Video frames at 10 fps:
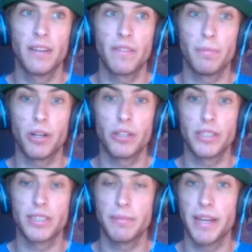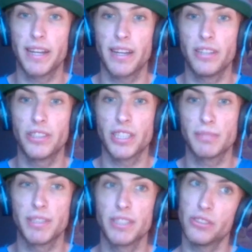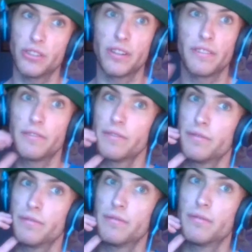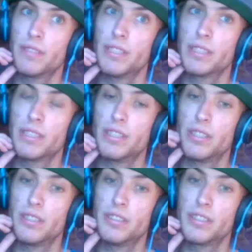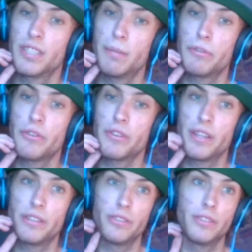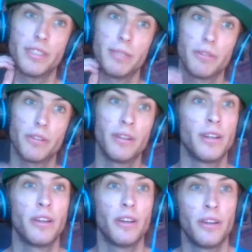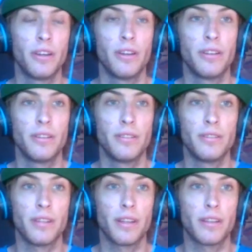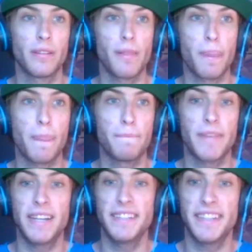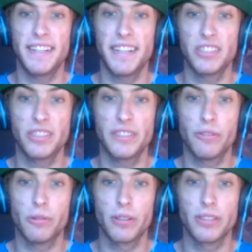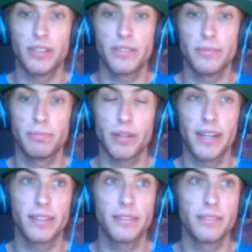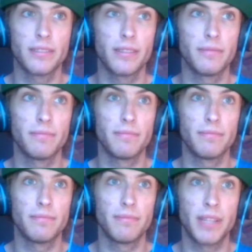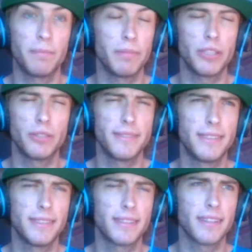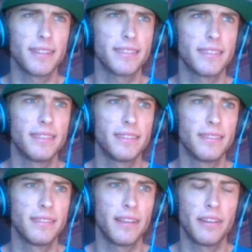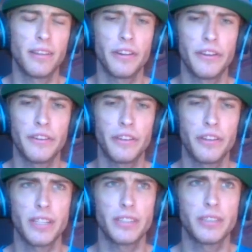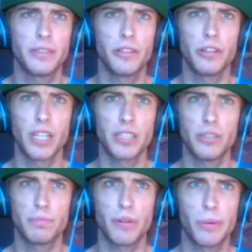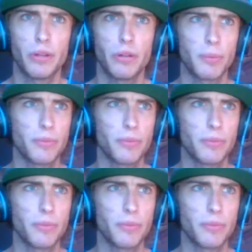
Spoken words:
the Padres can make any adjustments or if he's going to just keep throwing that two seamer, like 18 inches of horizontal break. That pitch was disgusting. You guys all probably know what I'm